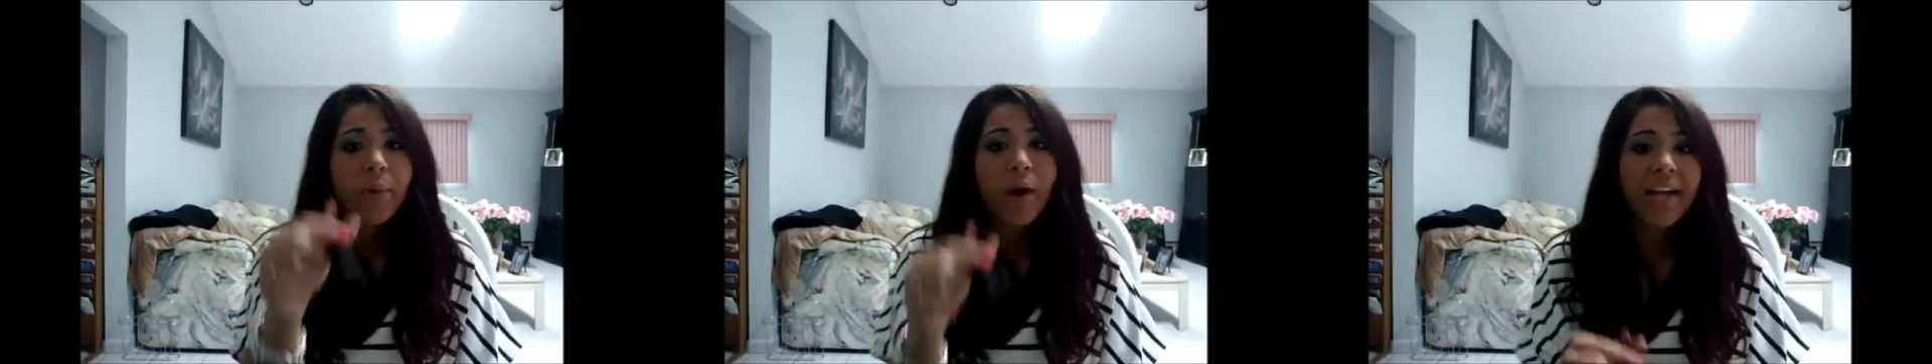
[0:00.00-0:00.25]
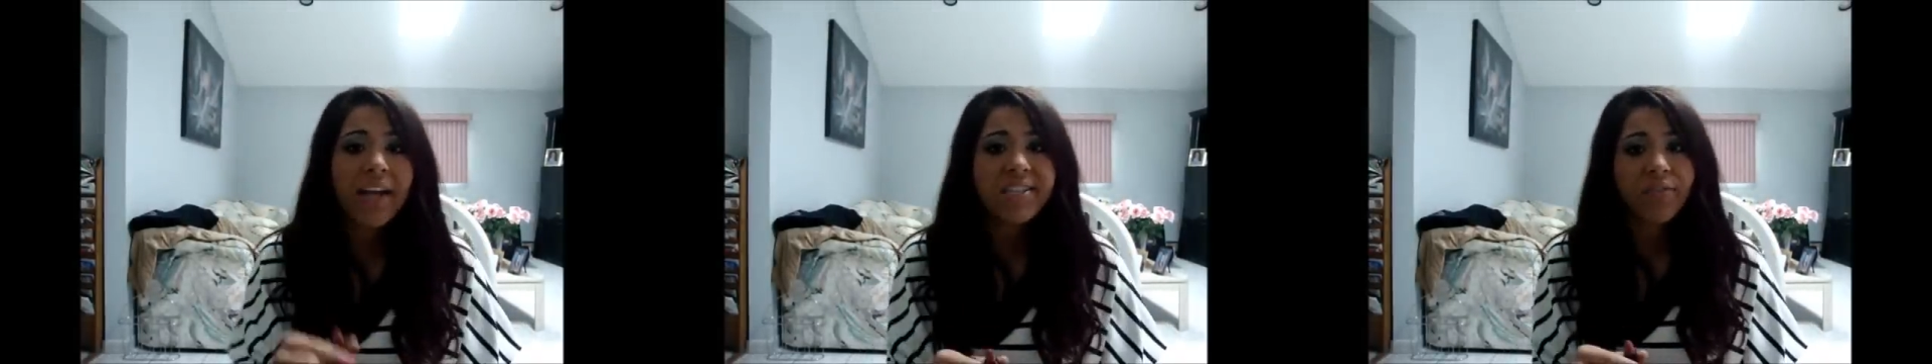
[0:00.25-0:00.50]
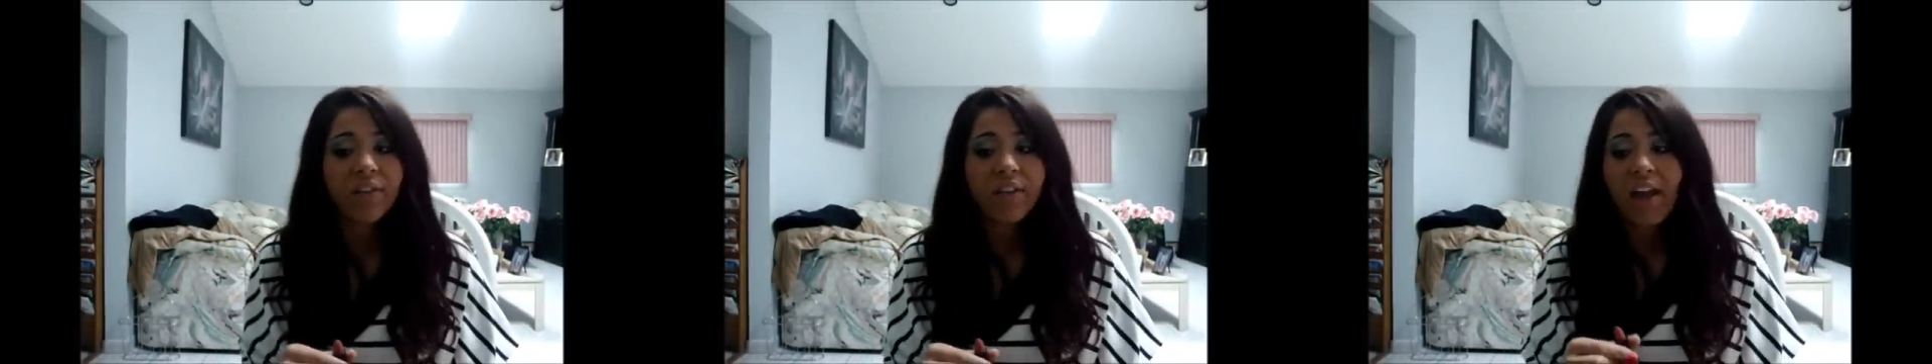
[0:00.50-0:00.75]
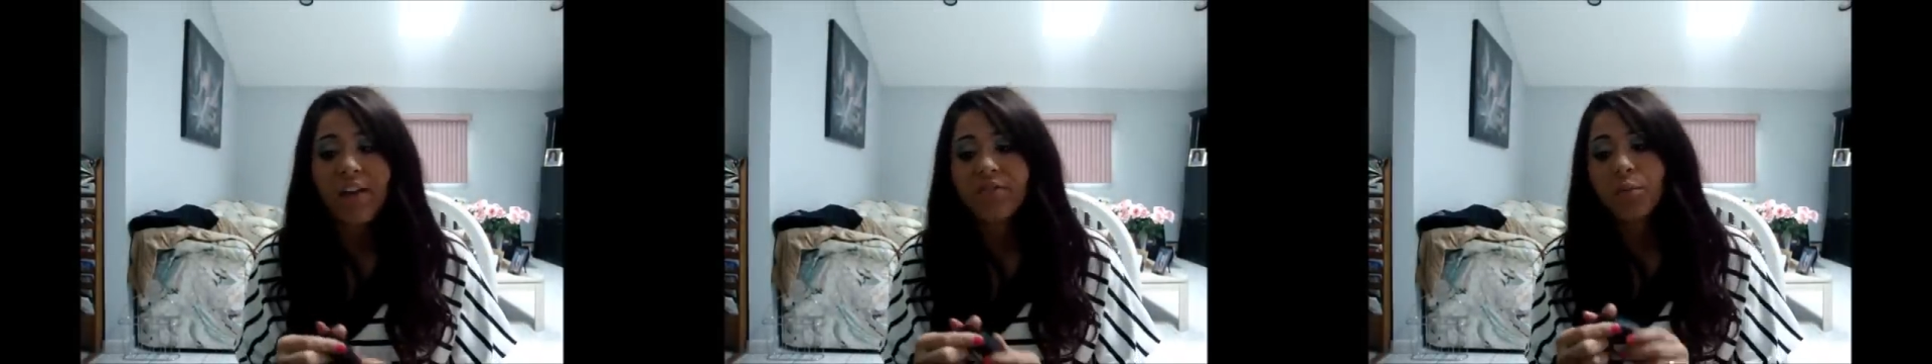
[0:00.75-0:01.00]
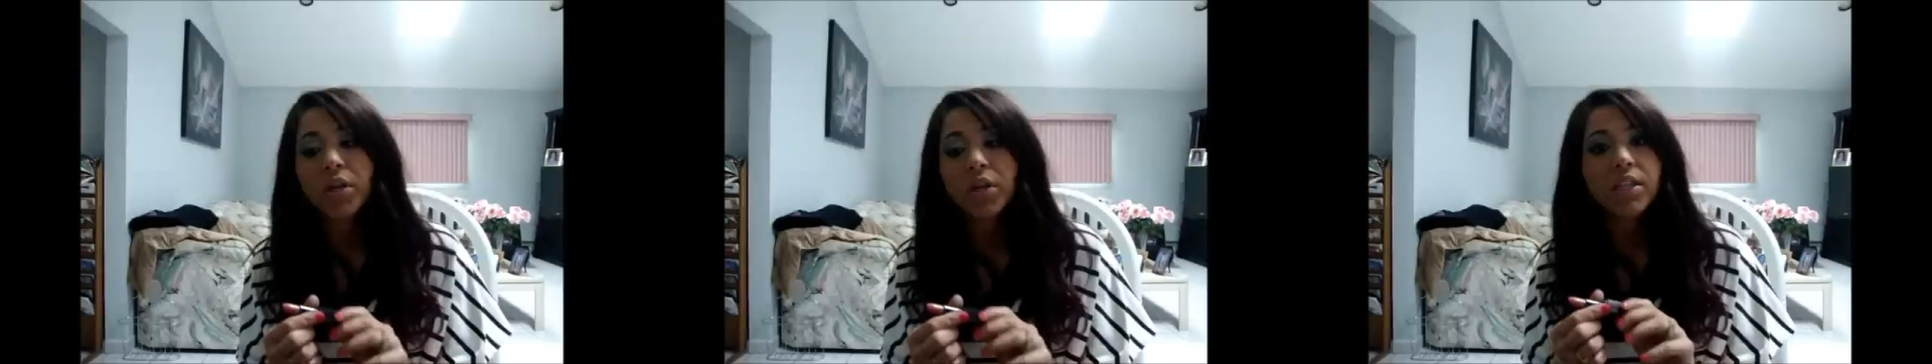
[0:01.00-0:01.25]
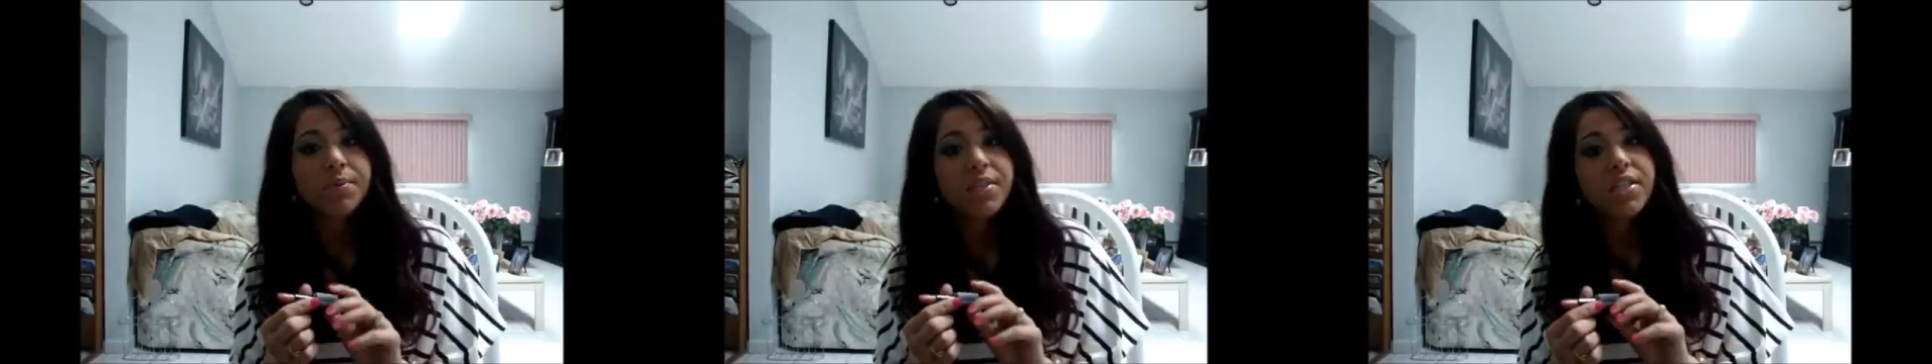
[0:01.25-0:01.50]
but I definitely have to wear a
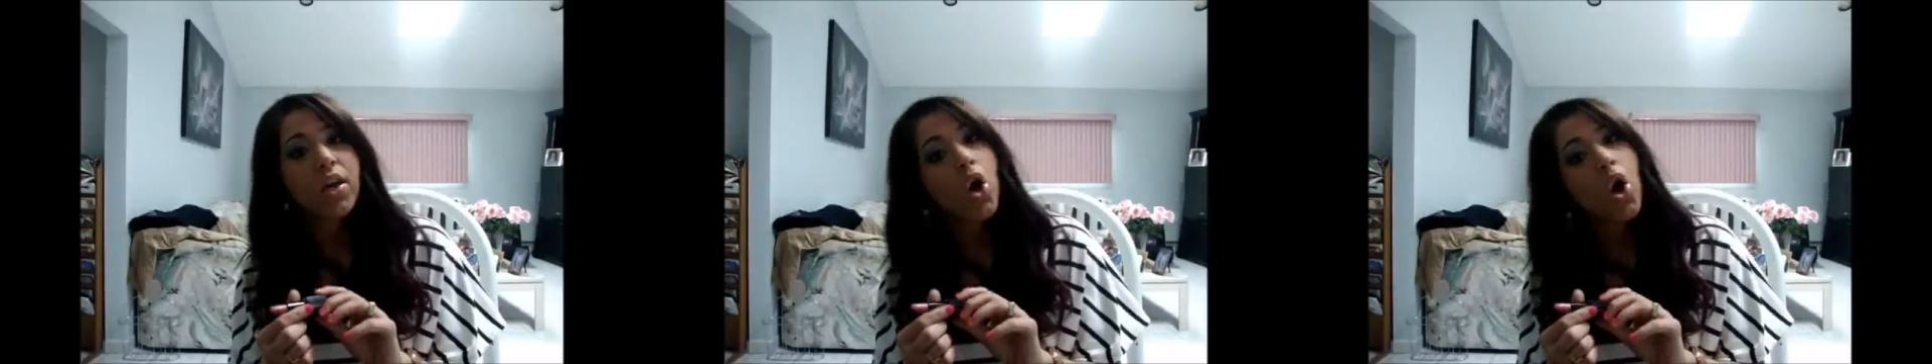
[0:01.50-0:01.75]
lipstick